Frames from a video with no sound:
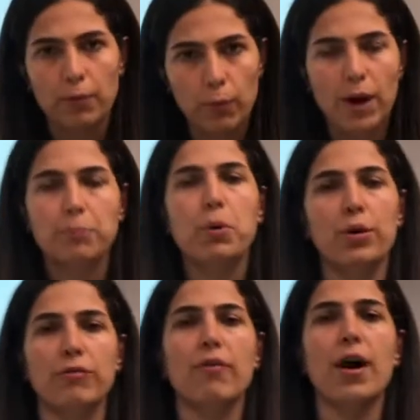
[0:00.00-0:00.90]
1.5%
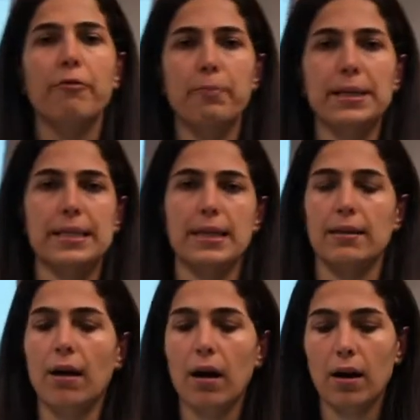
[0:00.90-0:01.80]

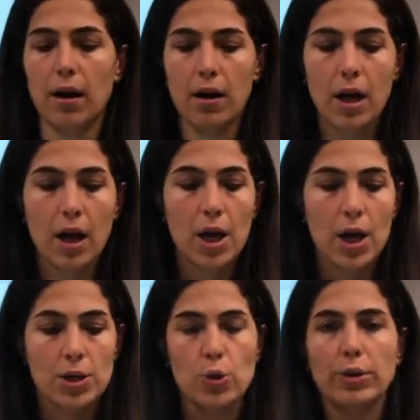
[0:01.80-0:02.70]
agar.
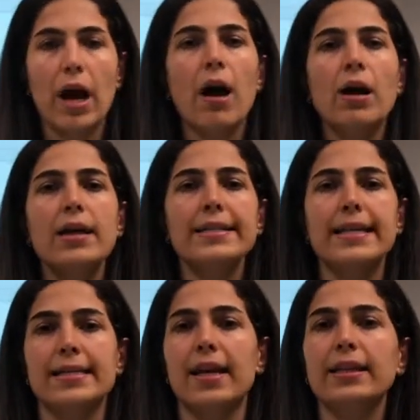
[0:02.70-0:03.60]
So the agar is the
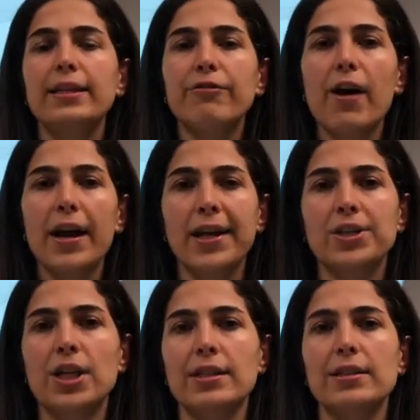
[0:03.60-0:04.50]
solidifier
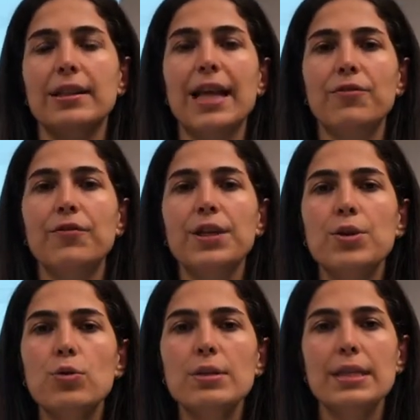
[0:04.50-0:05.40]
agent that we
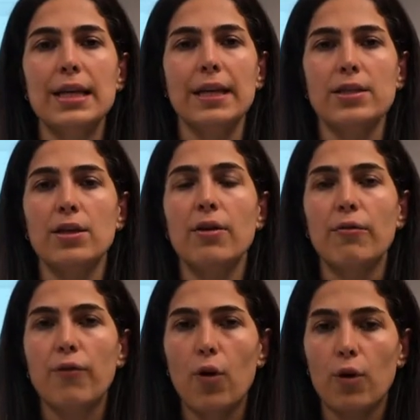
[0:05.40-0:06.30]
used it
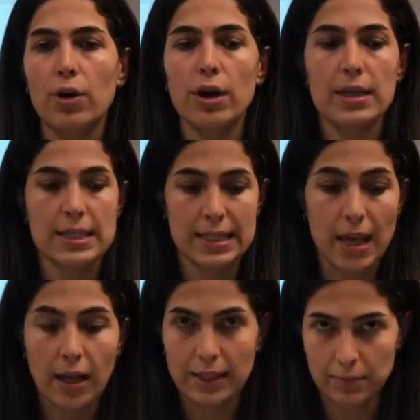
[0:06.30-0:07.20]
for
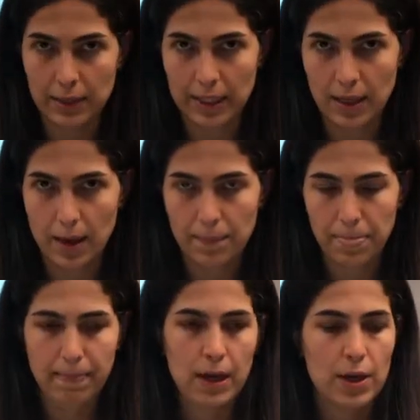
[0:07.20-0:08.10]
solid media.
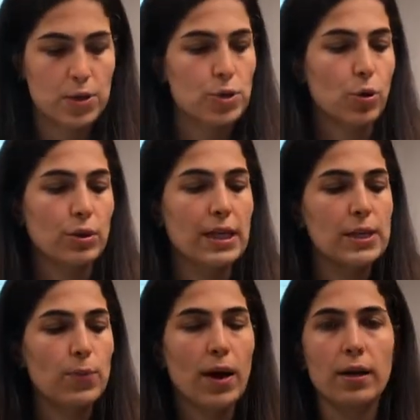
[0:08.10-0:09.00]
So this
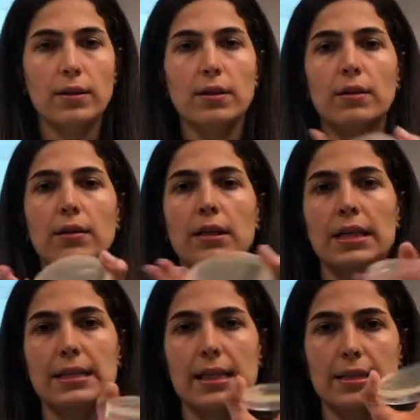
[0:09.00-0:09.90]
one is
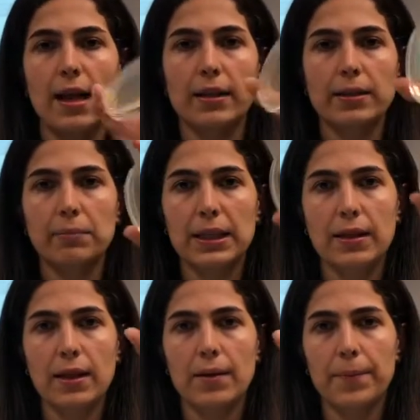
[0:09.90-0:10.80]
the solid
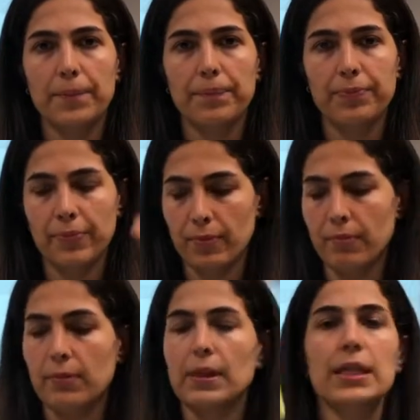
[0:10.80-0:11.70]
media,
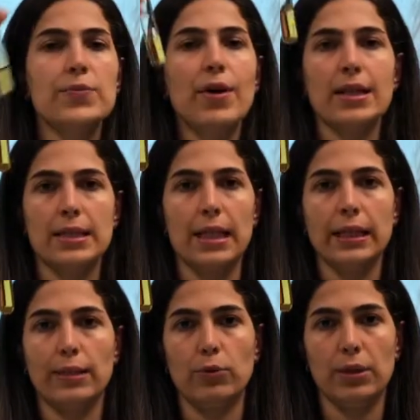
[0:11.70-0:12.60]
this one is the
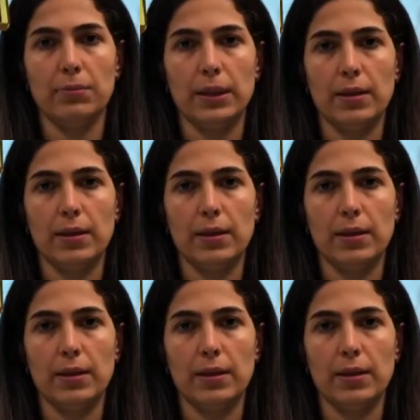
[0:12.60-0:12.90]
liquid media.